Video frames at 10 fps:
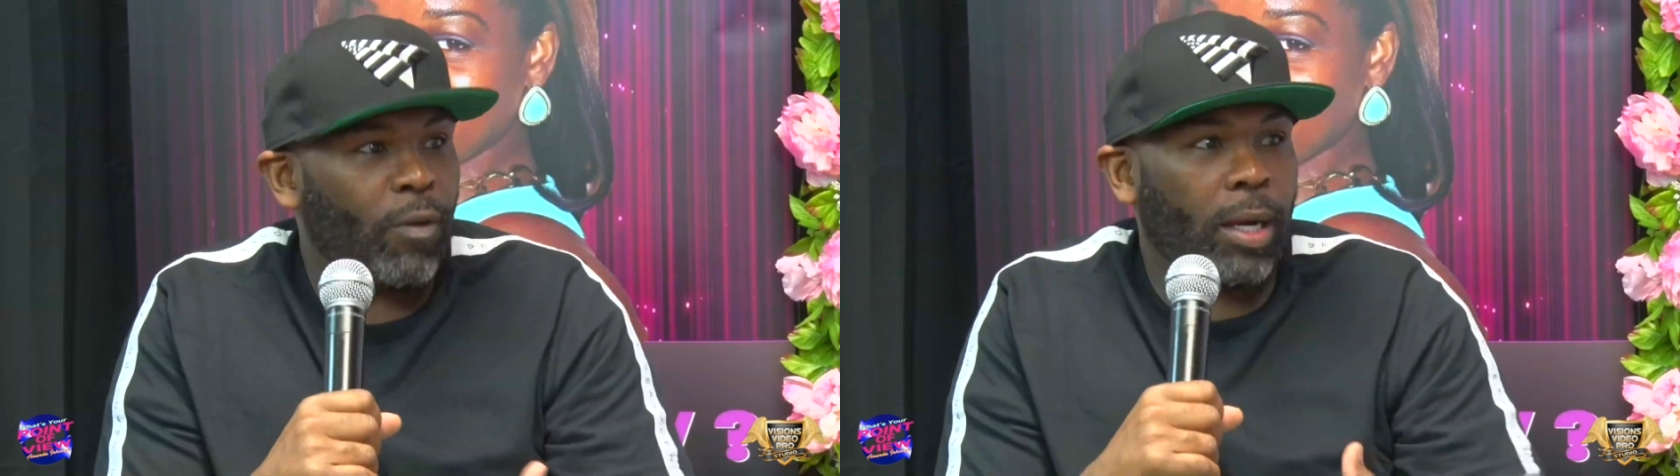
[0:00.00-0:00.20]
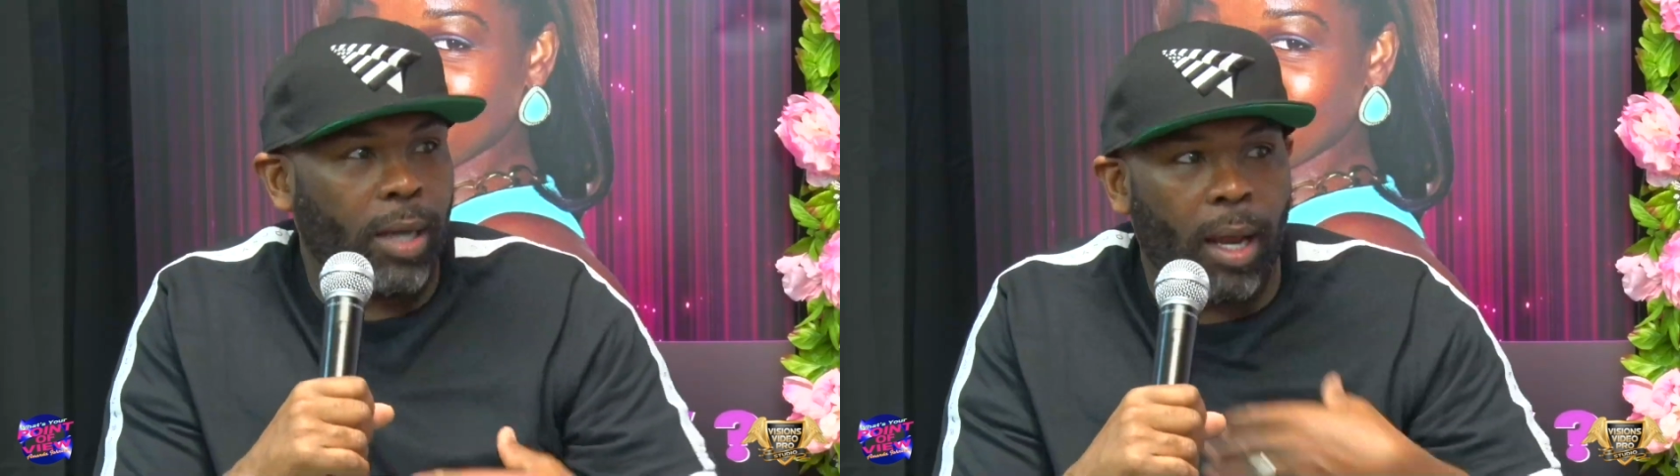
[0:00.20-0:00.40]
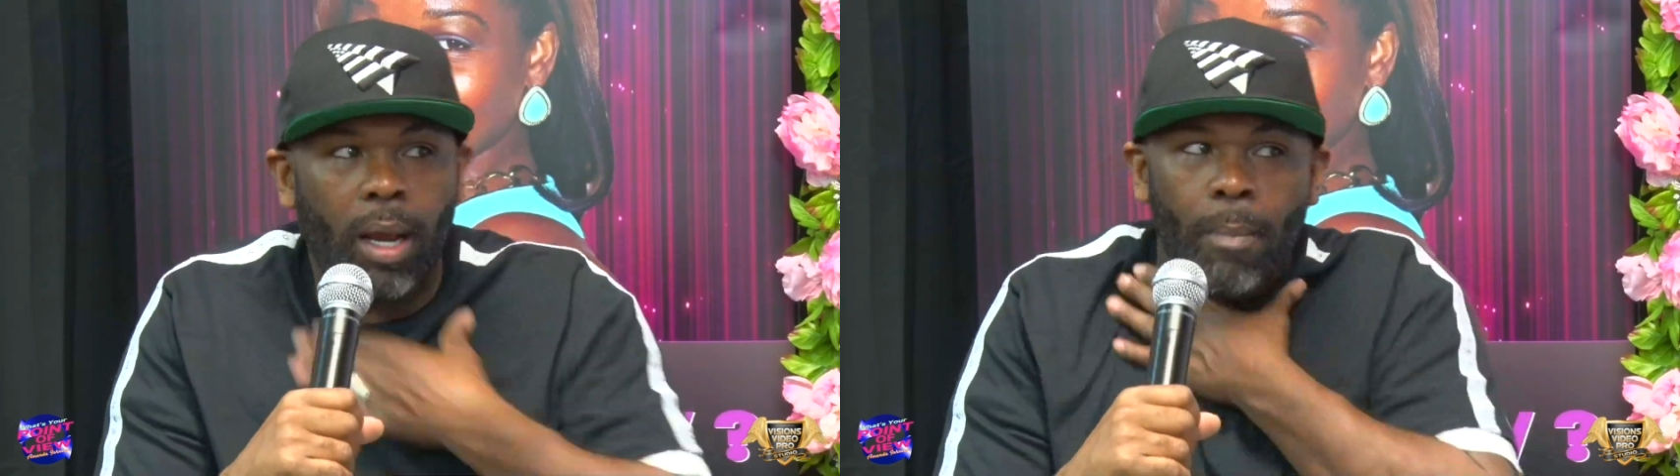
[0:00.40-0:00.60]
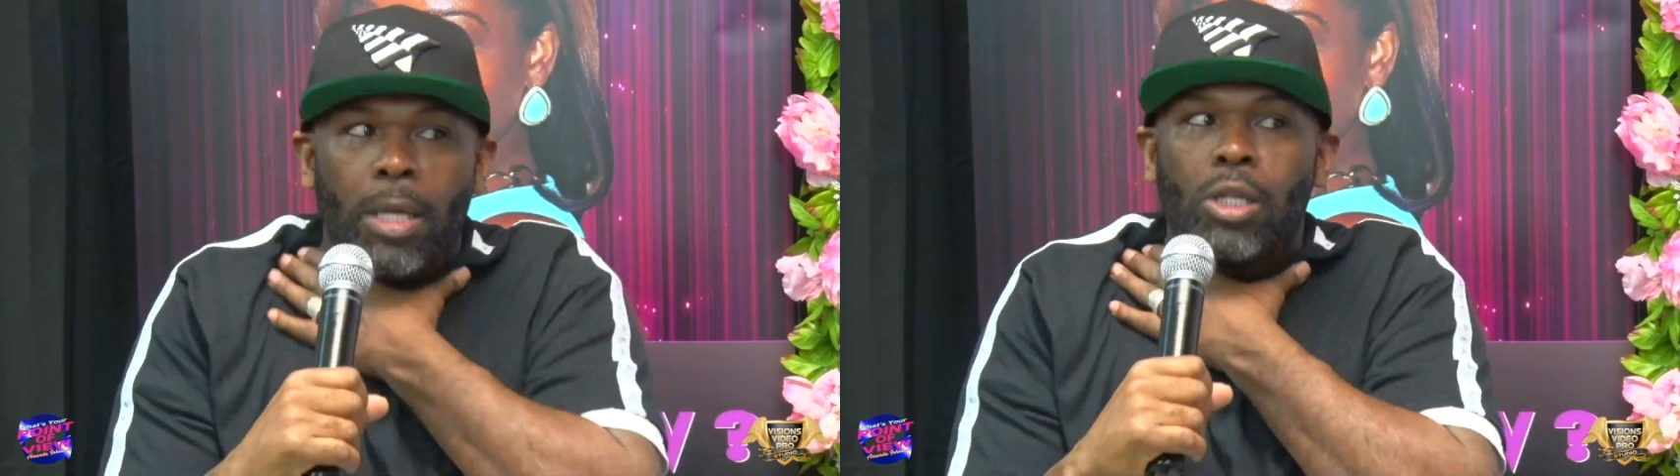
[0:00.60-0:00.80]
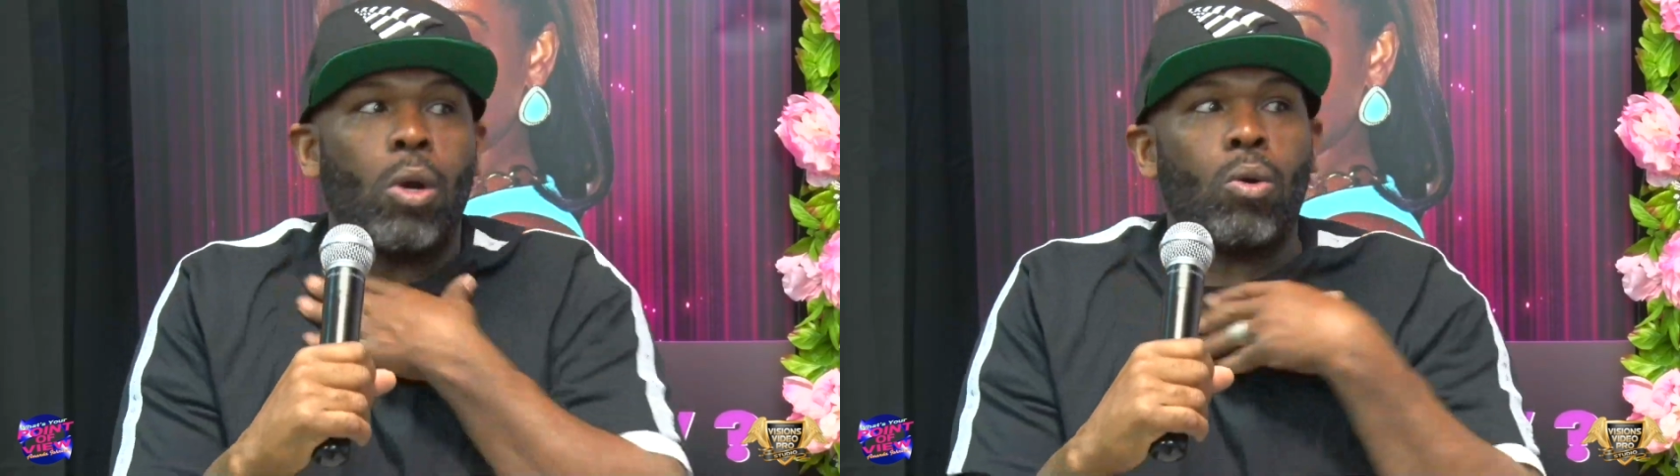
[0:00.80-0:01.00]
like that come
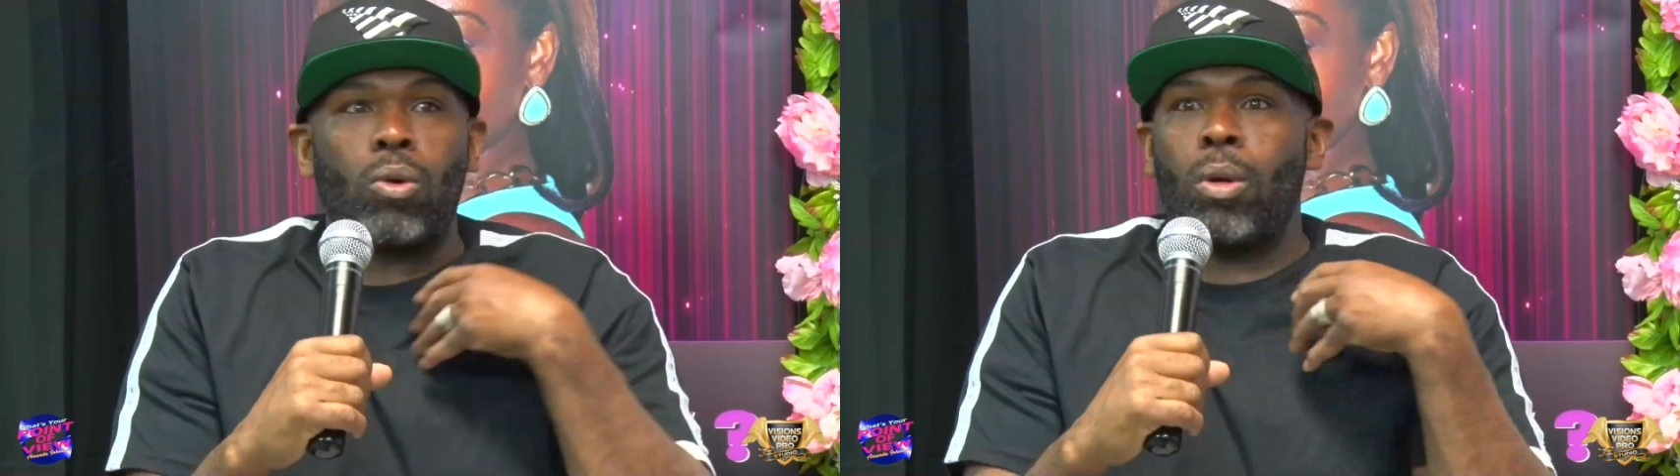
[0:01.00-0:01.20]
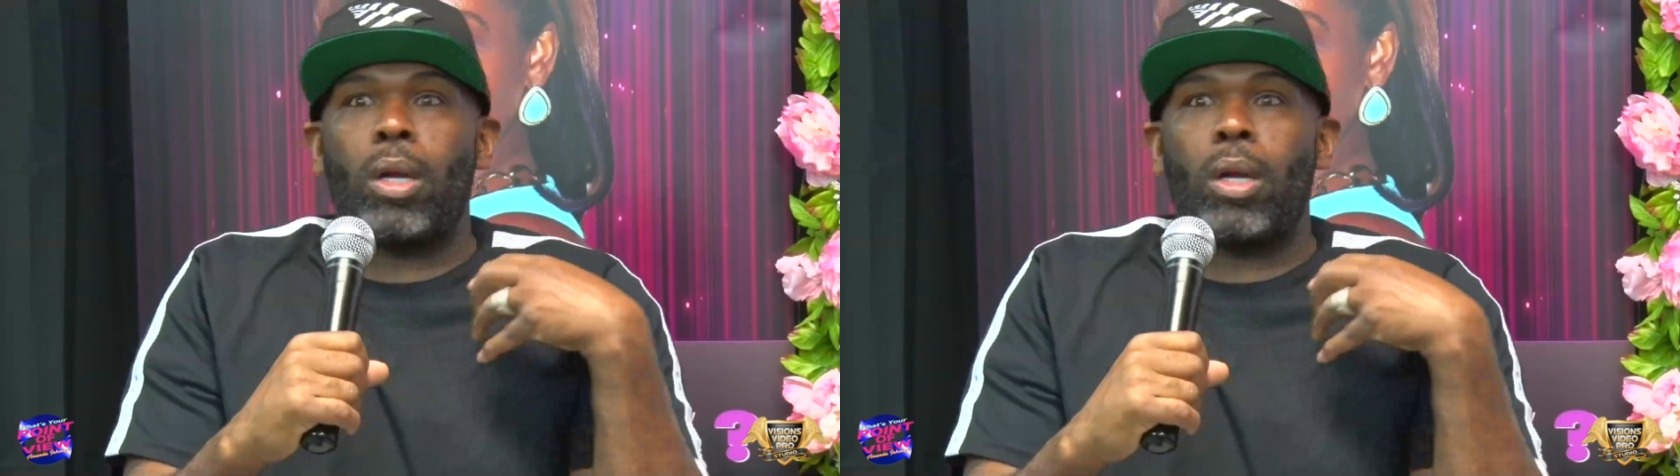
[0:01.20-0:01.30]
and choke you,